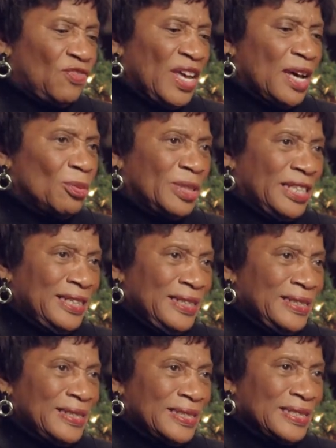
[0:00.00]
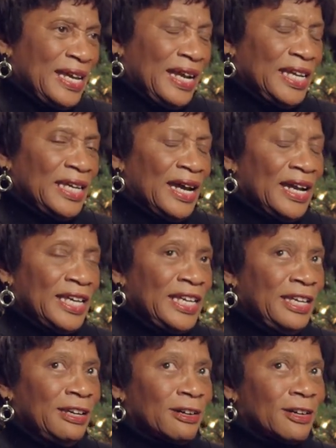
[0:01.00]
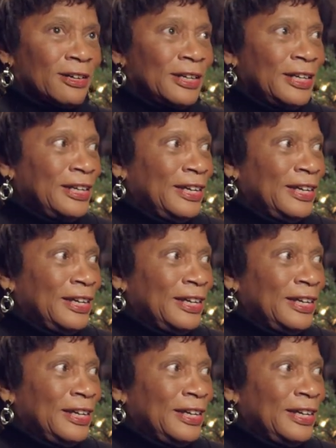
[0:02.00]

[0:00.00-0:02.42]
families, and I hear